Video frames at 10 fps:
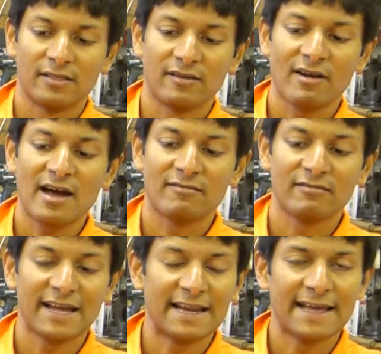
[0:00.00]
There
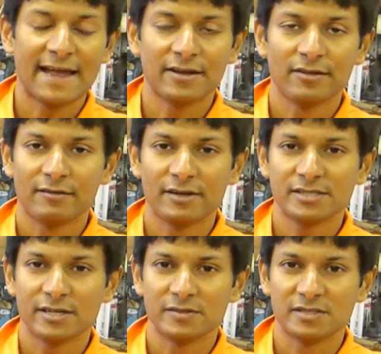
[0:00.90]
aren't really any other
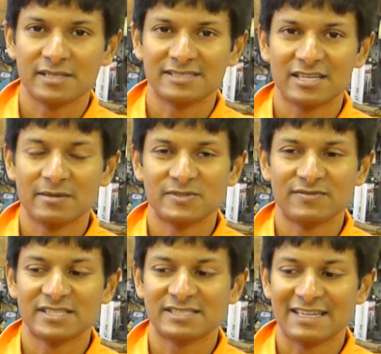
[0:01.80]
issues in terms
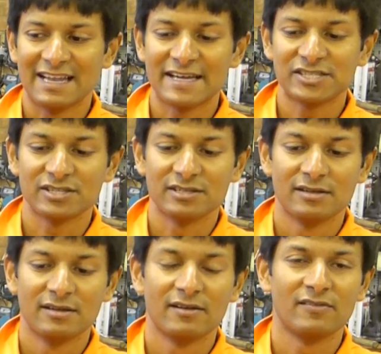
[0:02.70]
of
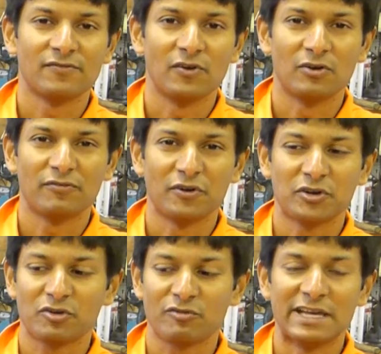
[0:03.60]
installation for
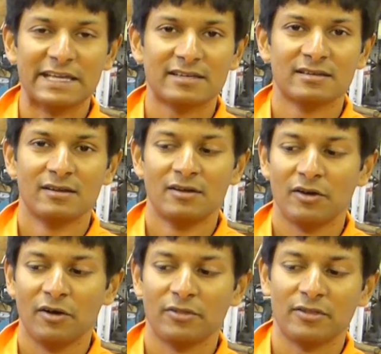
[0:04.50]
creak,
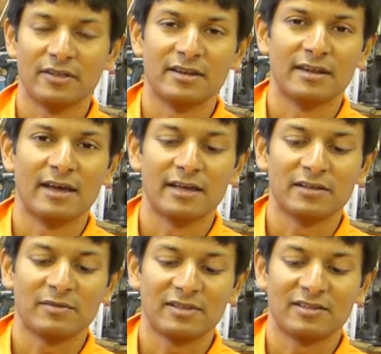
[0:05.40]
other than
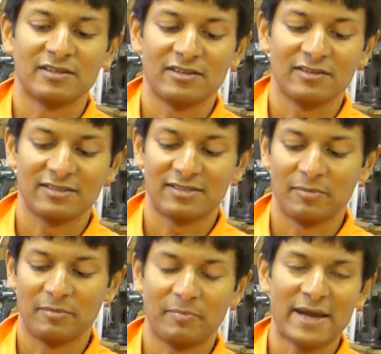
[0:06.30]

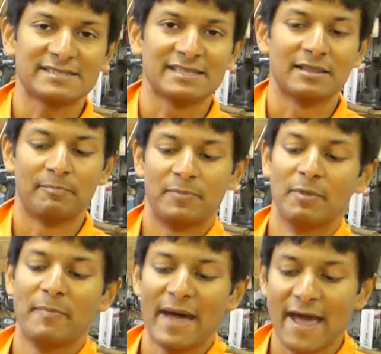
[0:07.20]
basically
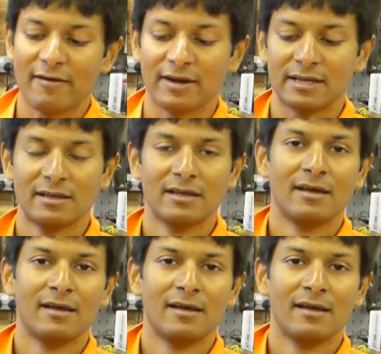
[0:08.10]
the bearing